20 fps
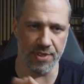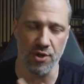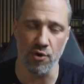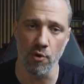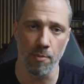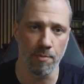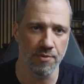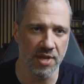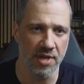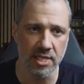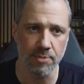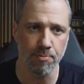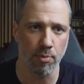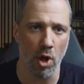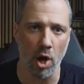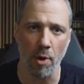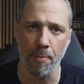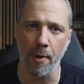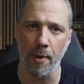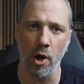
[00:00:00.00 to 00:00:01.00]
through this
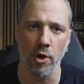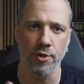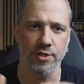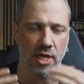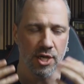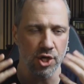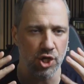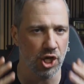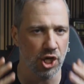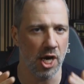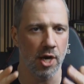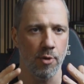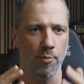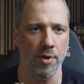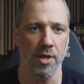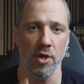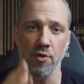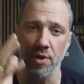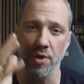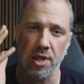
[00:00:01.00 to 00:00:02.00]
blog post, I shared with
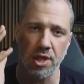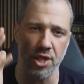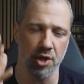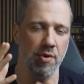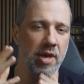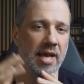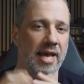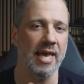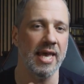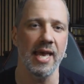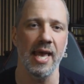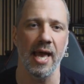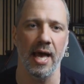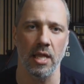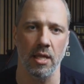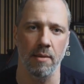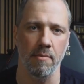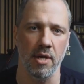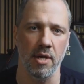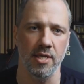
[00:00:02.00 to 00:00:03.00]
you the three key
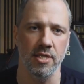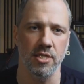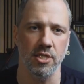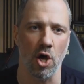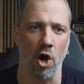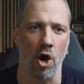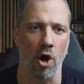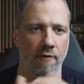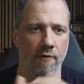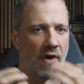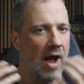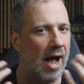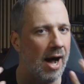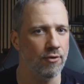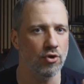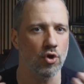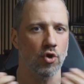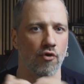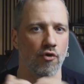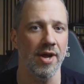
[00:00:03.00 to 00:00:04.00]
elements of how
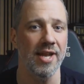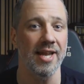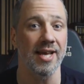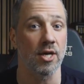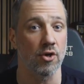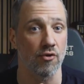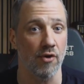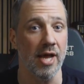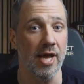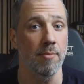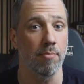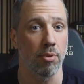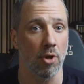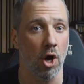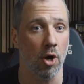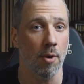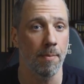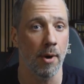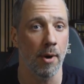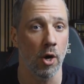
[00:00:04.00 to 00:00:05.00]
to create a great
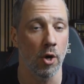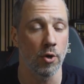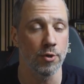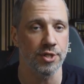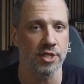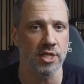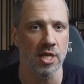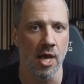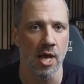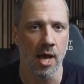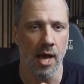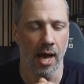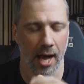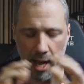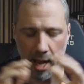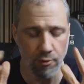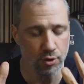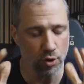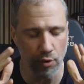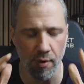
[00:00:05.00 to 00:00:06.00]
blog post,
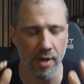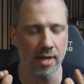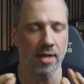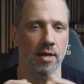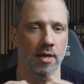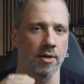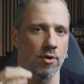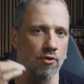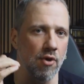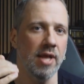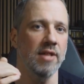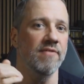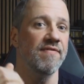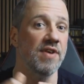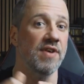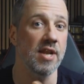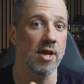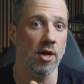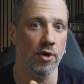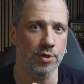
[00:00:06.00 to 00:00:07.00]
how to create a great
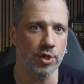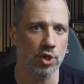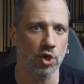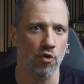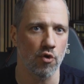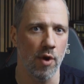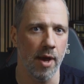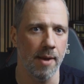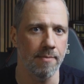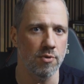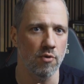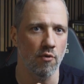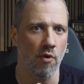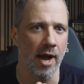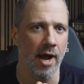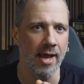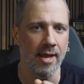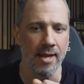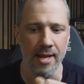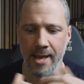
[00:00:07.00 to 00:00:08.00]
video script,
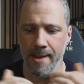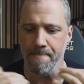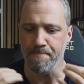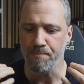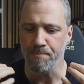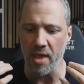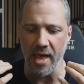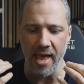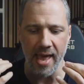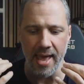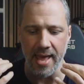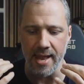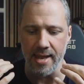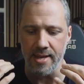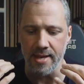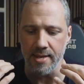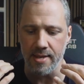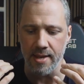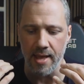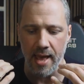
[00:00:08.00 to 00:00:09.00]
right?
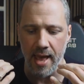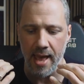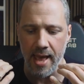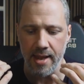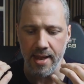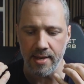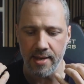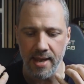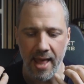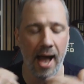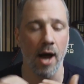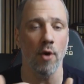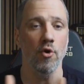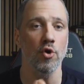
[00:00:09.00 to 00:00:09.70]
and and now